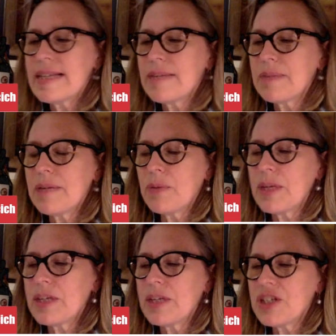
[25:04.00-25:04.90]
the same time,
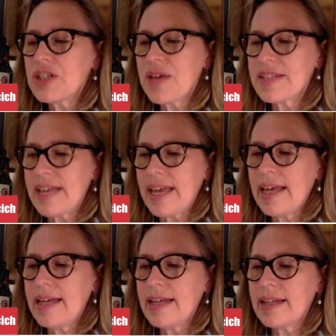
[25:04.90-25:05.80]
around
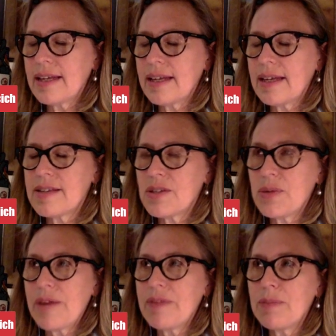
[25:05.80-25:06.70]
2008.
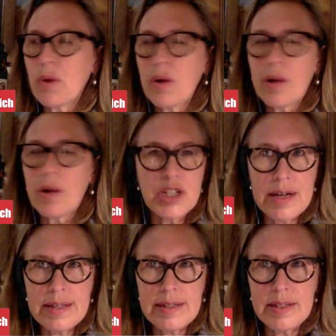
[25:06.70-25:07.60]
So we have the mortgage
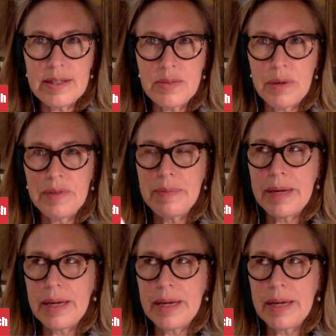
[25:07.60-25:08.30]
crisis, right? We have the